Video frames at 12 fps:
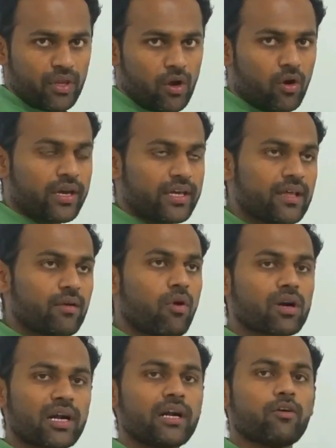Okay, then
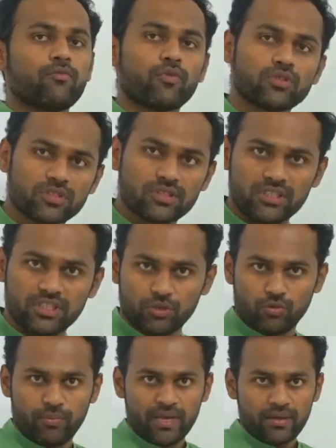what kind of forces this
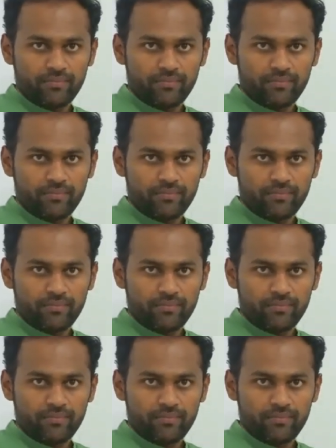should be?